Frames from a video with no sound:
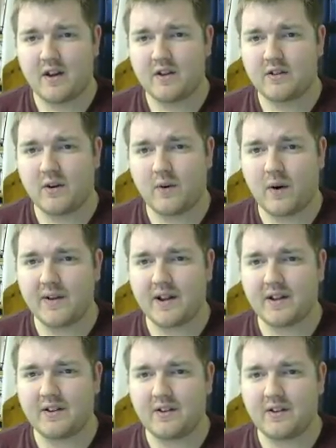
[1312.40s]
So what we
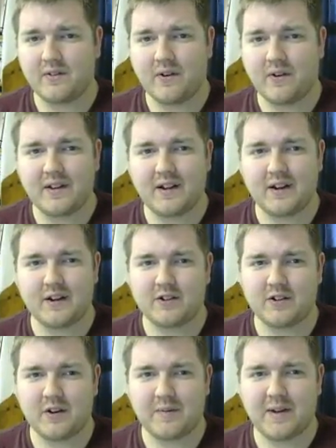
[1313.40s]
can do quickly to
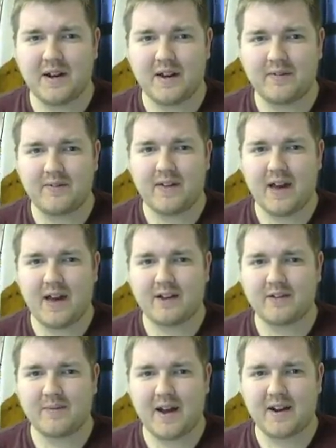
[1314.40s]
determine if
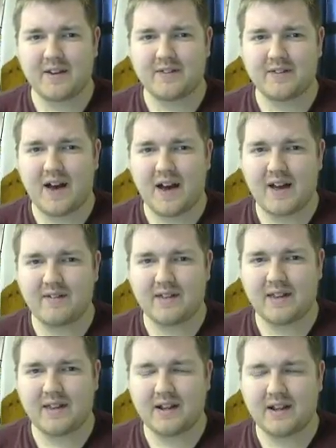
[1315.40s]
x minus 5
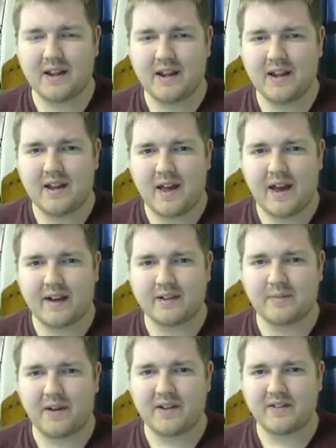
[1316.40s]
and then
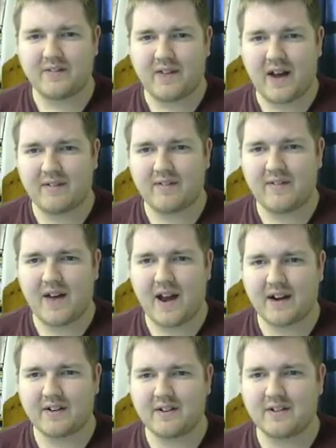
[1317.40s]
x plus 5 are
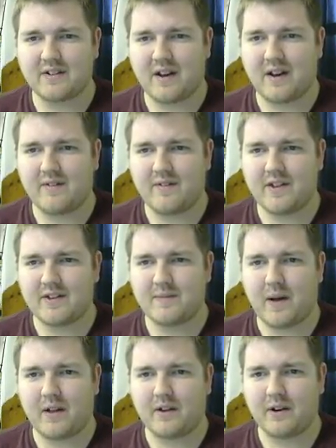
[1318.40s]
factors of this
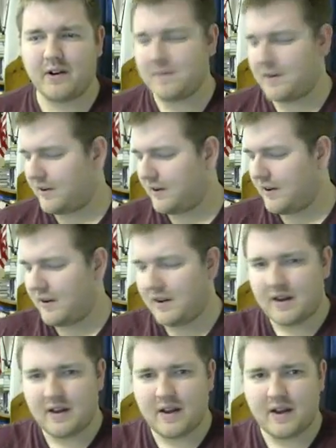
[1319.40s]
polynomial
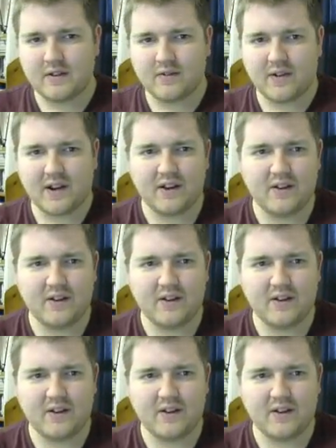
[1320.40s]
is we can